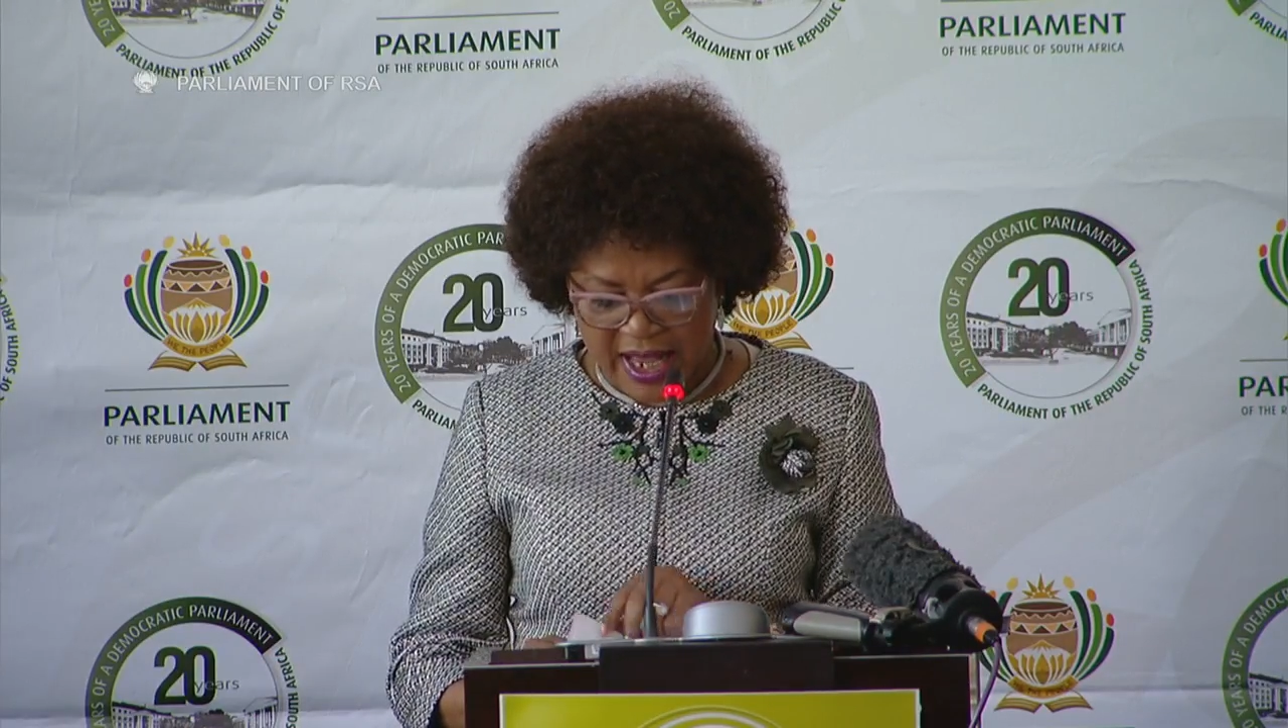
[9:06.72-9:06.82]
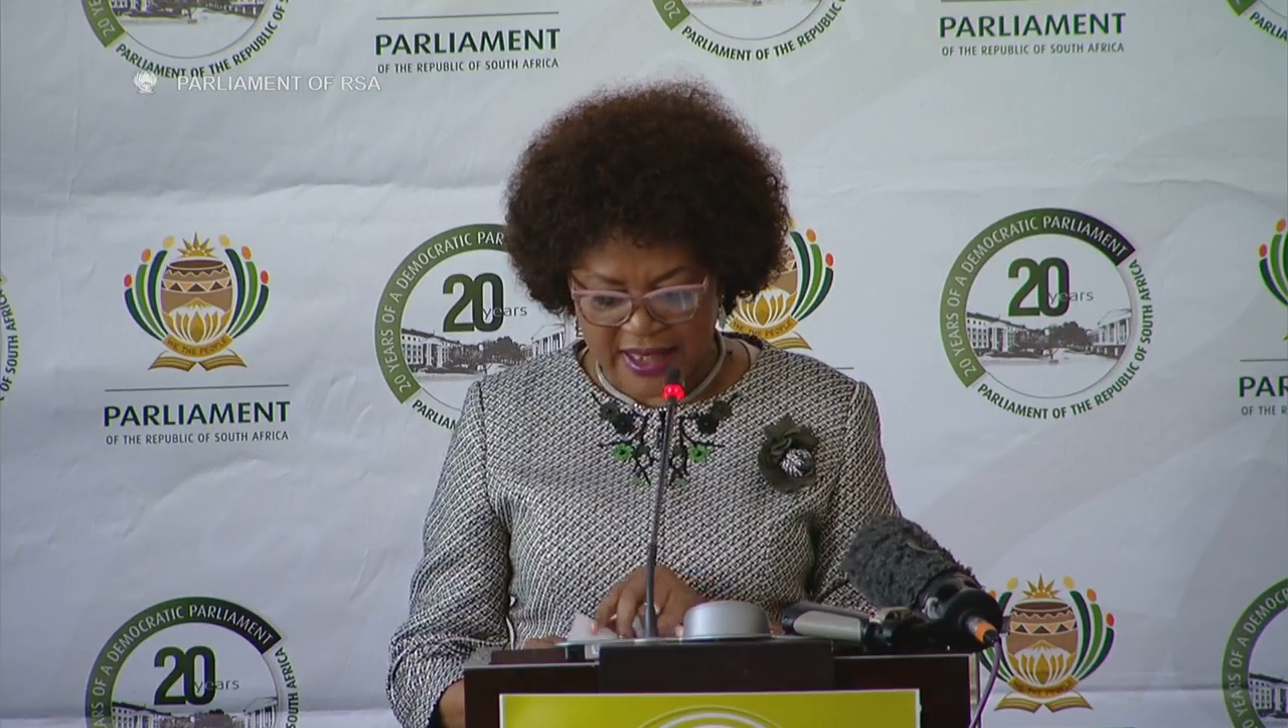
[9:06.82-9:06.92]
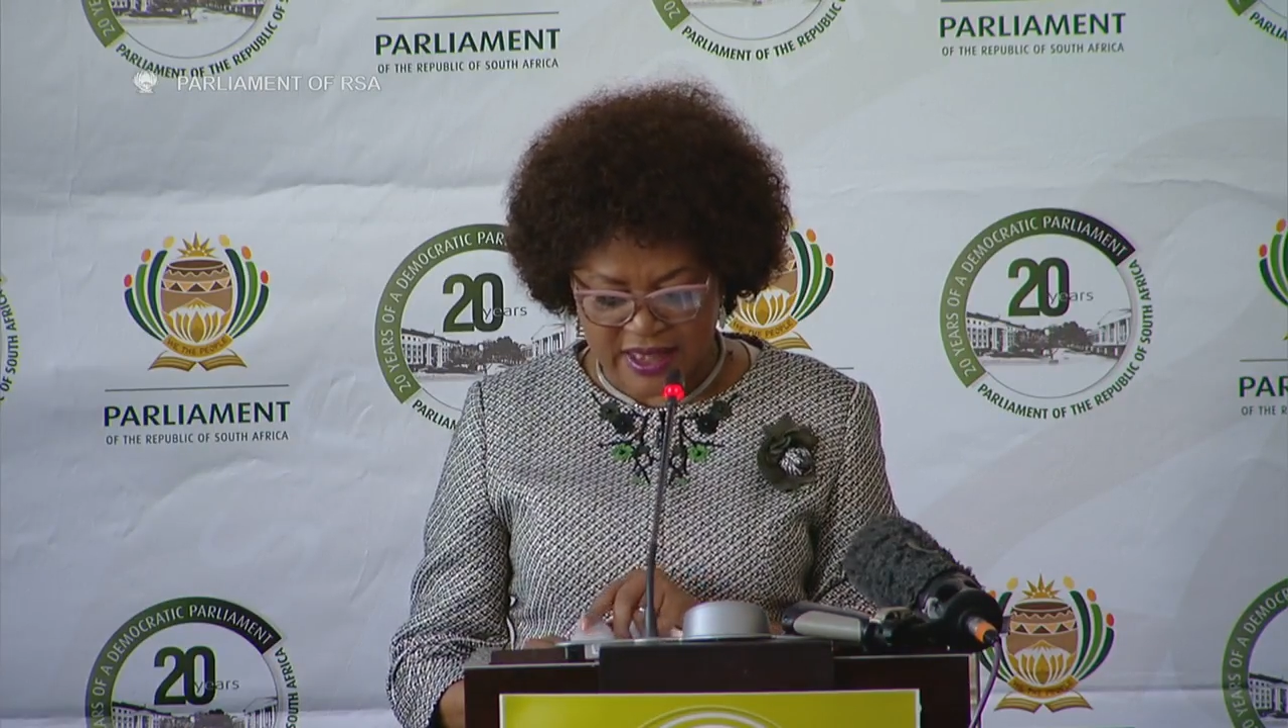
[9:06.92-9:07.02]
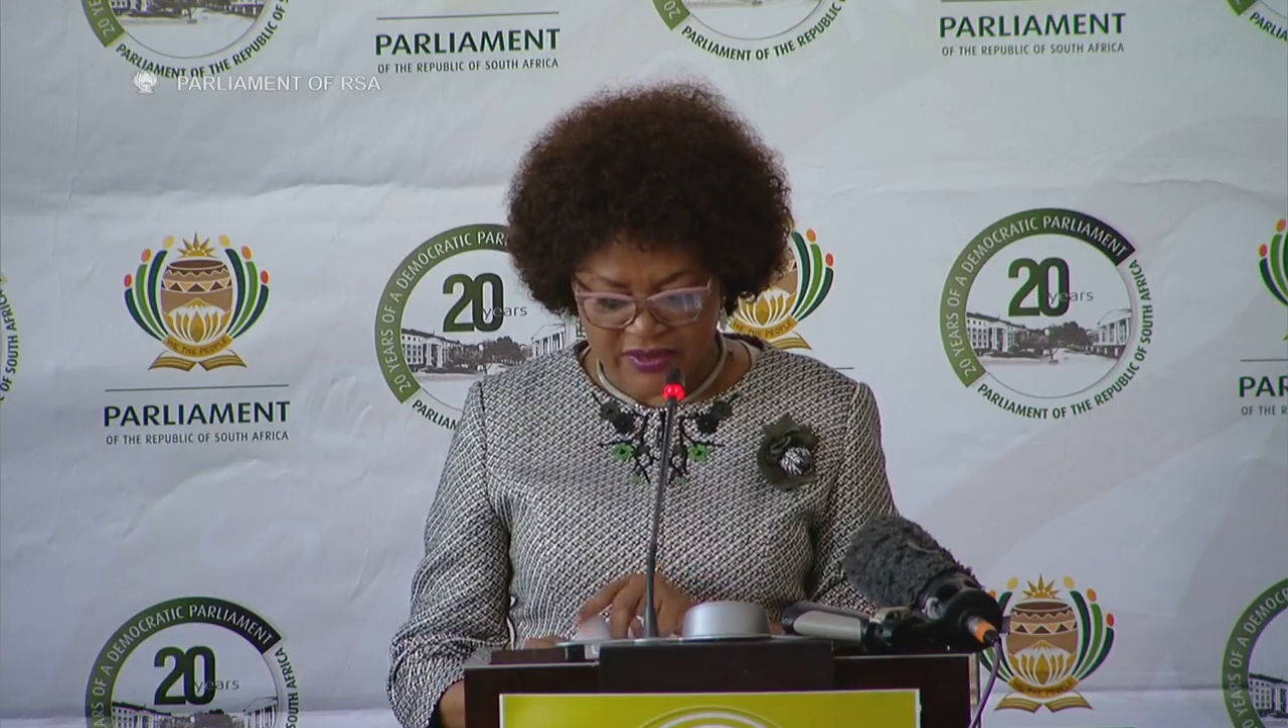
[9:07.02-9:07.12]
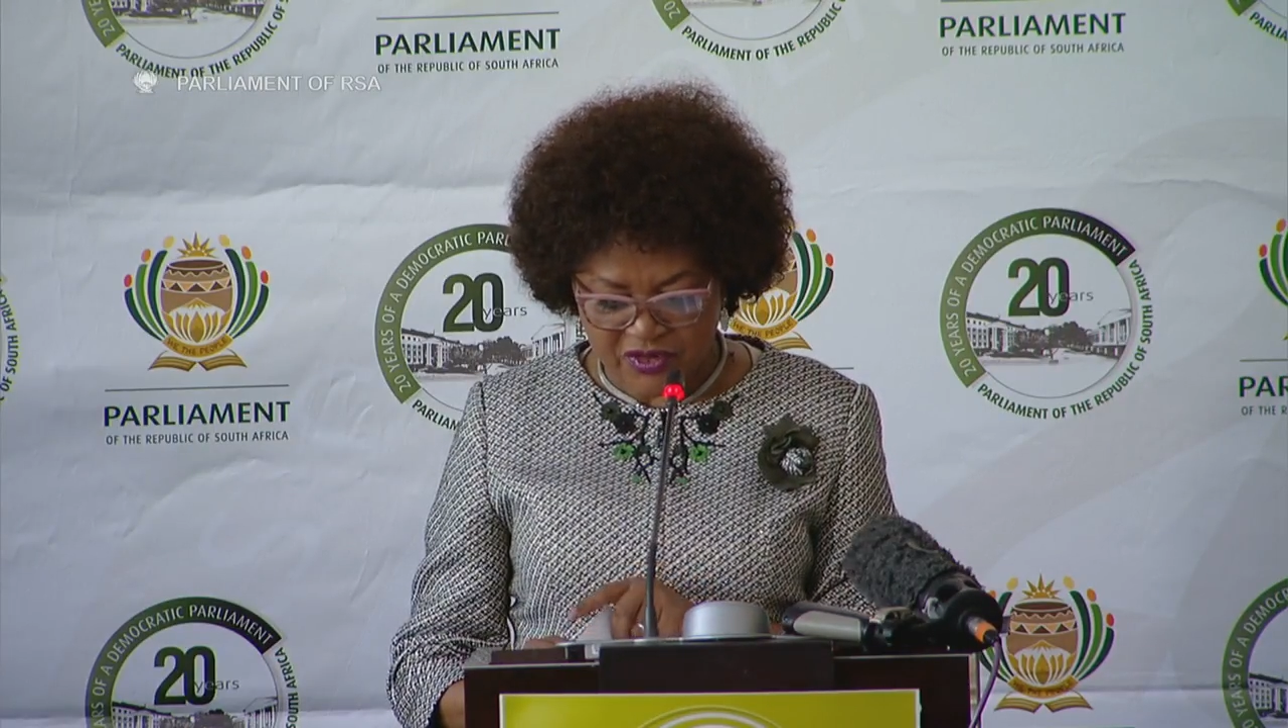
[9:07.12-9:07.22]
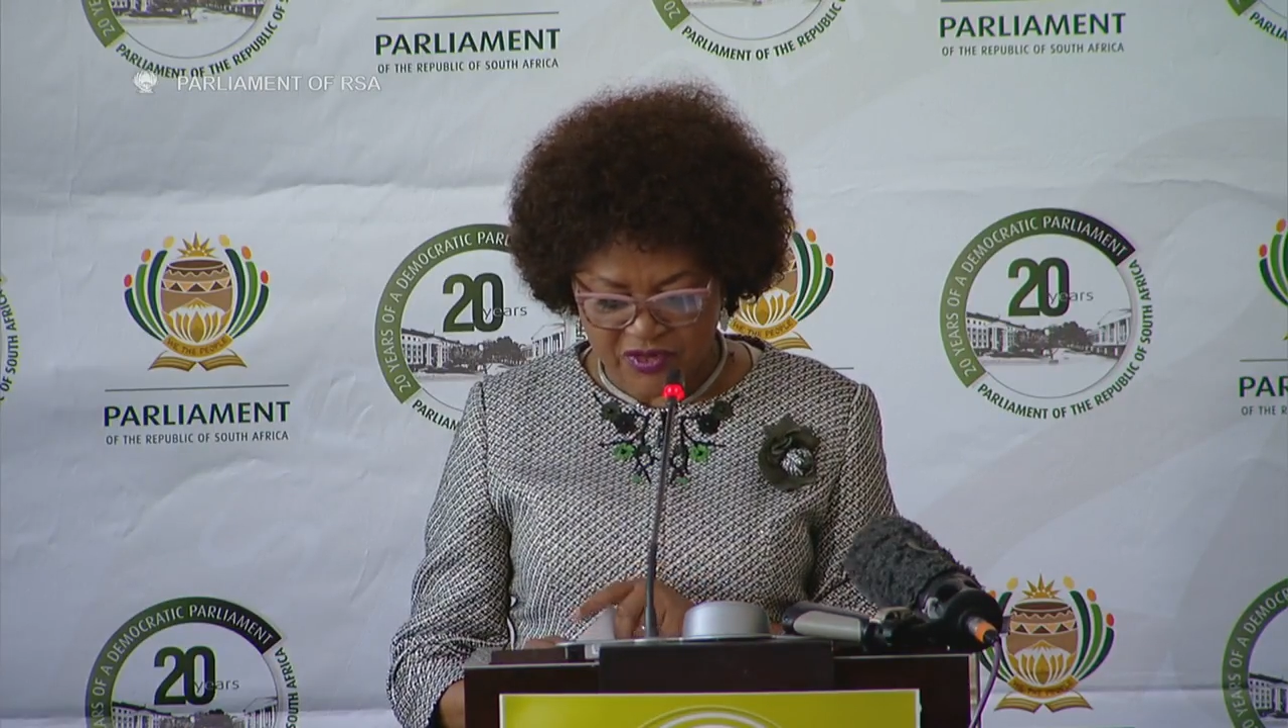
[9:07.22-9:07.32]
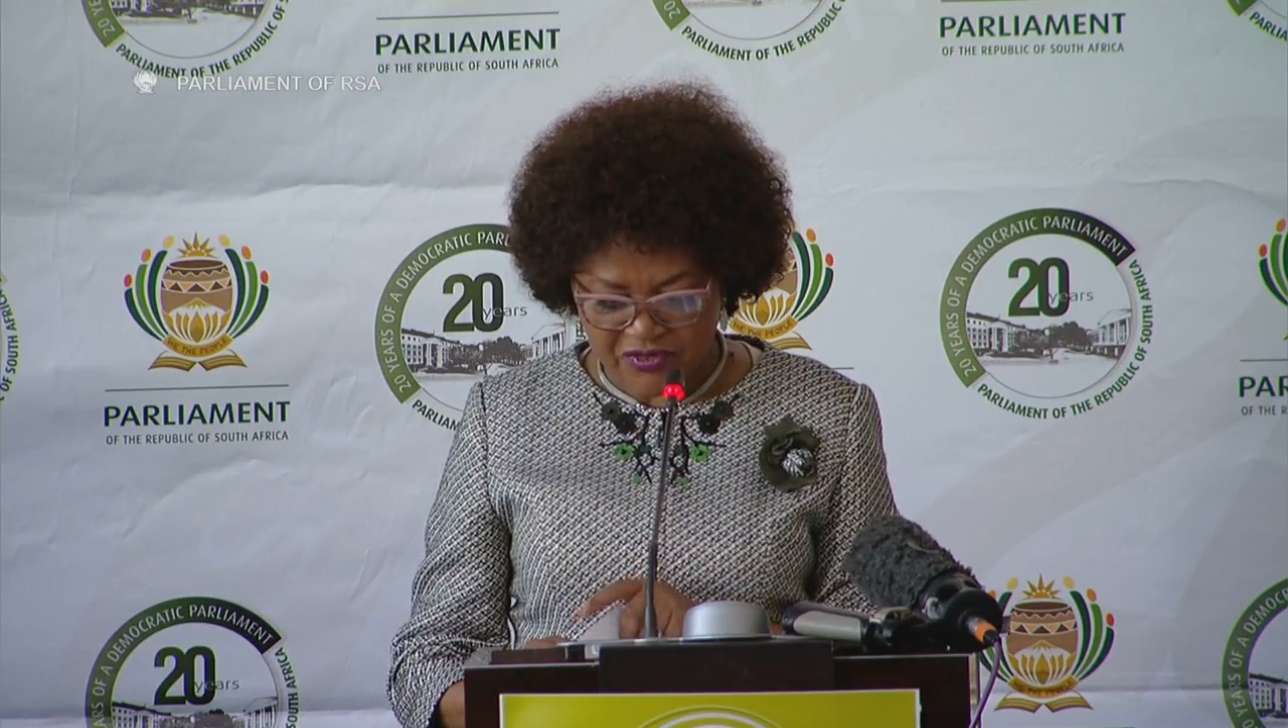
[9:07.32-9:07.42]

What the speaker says: I therefore